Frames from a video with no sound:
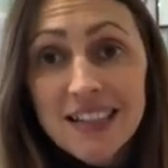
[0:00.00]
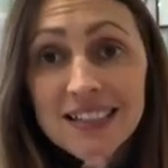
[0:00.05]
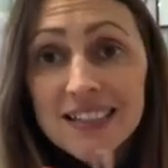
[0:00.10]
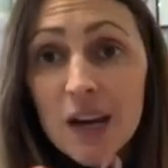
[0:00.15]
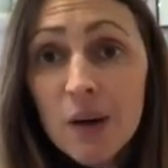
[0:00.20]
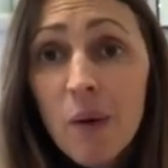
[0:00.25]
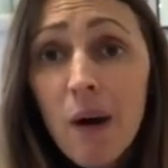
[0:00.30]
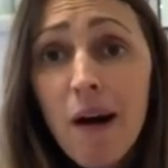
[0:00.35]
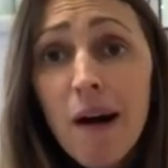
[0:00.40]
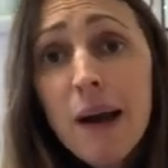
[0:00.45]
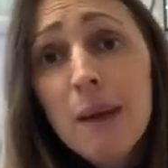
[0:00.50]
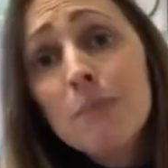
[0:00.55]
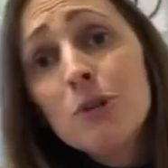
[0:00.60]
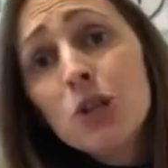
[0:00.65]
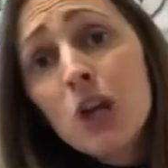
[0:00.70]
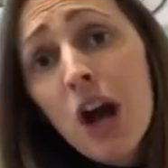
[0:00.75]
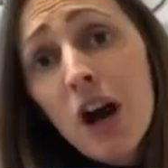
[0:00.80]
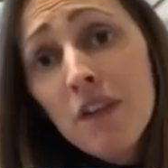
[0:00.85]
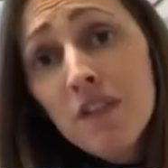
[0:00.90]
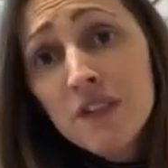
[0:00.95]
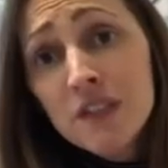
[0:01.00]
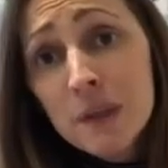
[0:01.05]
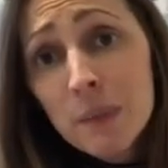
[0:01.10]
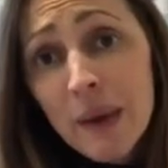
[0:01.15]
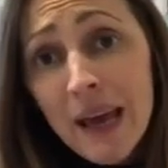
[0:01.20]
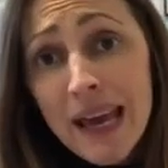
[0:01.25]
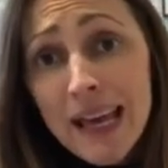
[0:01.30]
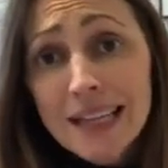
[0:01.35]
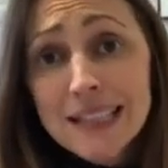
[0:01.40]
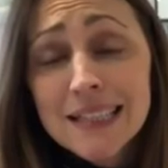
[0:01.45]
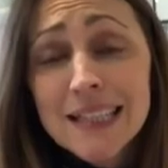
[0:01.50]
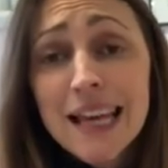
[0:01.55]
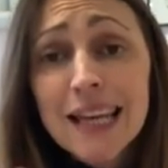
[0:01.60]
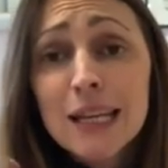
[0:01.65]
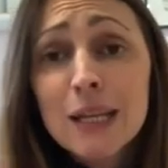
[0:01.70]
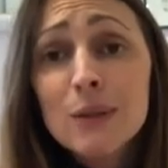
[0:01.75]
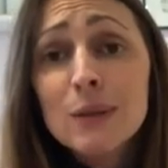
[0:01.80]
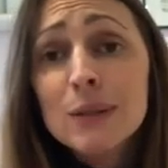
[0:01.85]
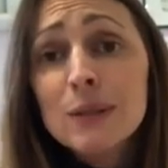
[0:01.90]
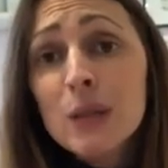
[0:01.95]
So I'm chuffed to bits.
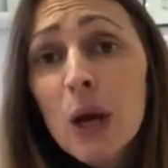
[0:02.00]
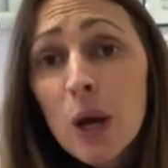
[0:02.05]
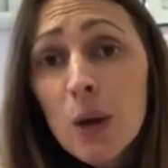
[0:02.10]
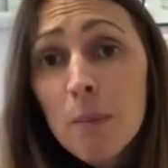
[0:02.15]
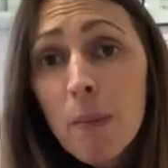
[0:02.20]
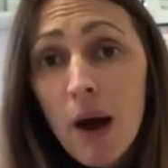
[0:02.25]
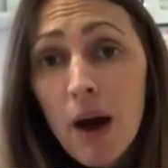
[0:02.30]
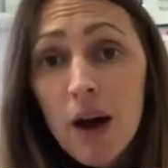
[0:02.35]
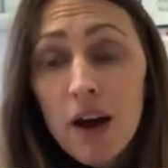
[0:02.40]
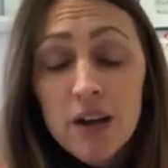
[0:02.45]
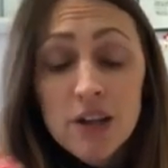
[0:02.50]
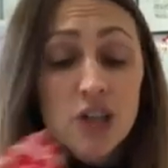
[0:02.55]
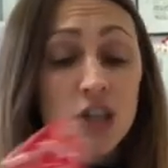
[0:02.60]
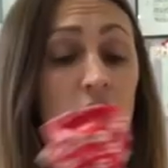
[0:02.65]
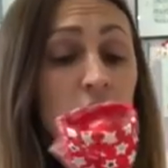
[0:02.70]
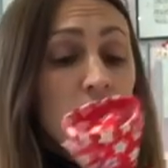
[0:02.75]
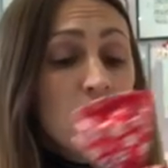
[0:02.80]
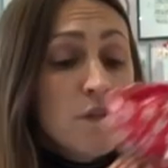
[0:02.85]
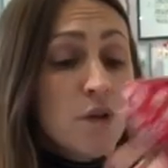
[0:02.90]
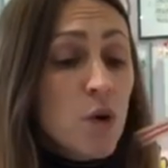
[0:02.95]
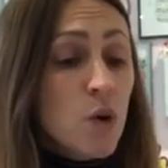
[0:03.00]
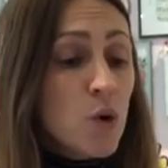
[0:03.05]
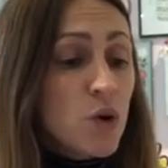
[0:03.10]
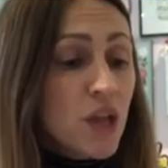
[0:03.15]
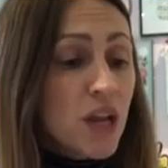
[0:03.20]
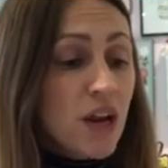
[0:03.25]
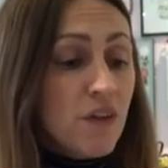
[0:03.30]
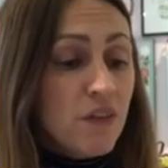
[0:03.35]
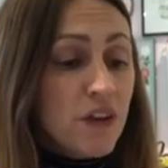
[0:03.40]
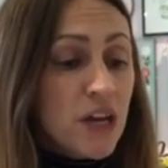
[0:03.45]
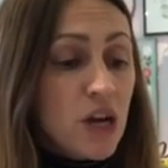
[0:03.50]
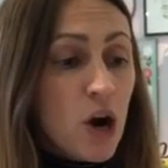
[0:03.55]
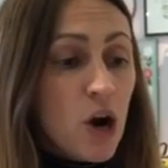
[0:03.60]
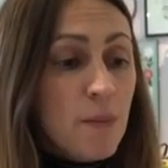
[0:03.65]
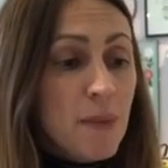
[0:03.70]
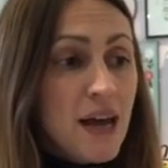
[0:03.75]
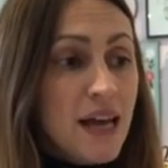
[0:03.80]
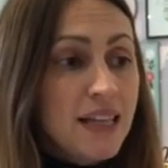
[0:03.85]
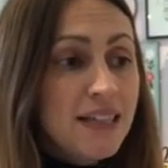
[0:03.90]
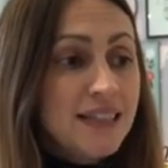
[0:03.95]
Thank you so much for all the lovely
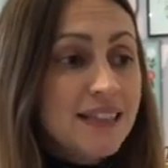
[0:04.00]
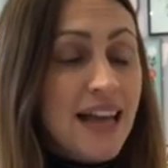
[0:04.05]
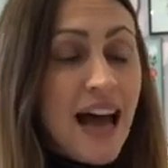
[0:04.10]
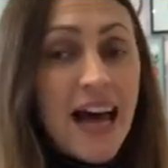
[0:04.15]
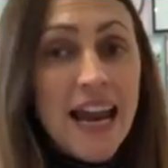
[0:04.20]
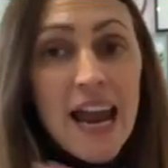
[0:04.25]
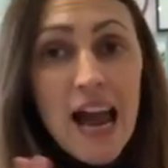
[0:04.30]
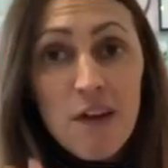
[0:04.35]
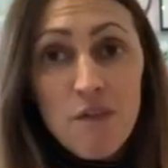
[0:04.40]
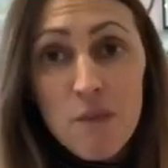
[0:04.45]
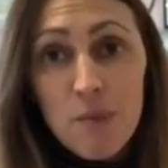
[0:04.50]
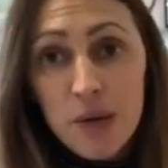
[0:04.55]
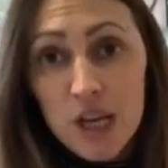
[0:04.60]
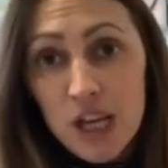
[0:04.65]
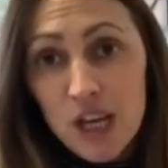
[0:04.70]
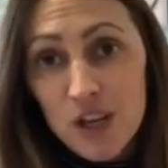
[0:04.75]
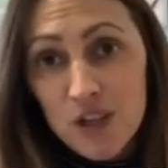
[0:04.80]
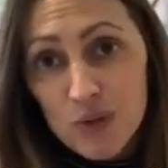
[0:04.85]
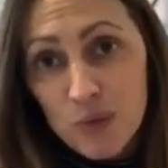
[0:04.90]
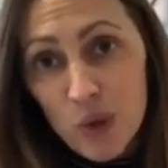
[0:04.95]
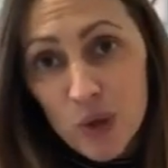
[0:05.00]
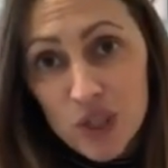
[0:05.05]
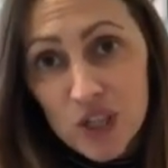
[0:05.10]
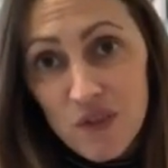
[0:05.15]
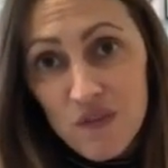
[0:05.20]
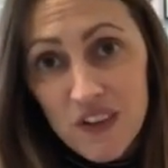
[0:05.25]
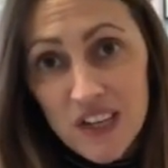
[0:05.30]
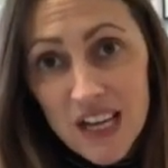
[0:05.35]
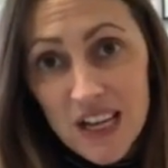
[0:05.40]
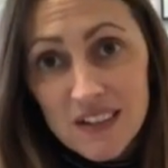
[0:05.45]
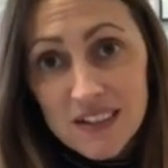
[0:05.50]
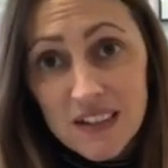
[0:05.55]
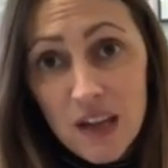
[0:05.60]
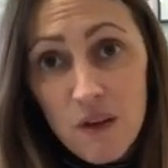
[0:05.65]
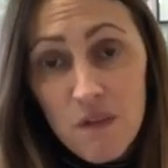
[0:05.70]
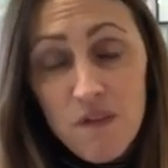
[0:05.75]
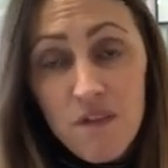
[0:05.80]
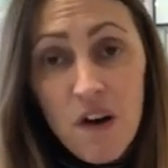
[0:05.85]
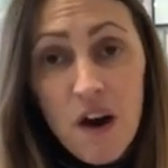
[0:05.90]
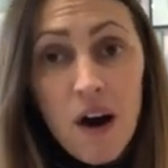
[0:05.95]
comments and everybody who's watched the video so
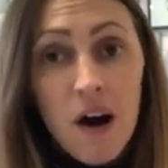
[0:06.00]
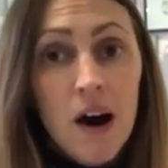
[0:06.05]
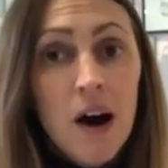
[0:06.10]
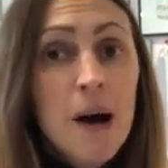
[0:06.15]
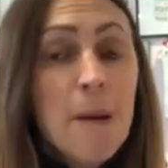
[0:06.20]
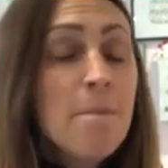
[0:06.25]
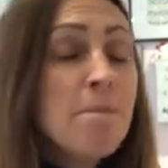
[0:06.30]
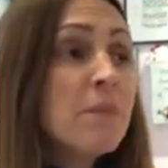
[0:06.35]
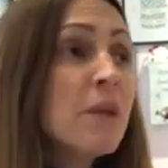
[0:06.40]
far.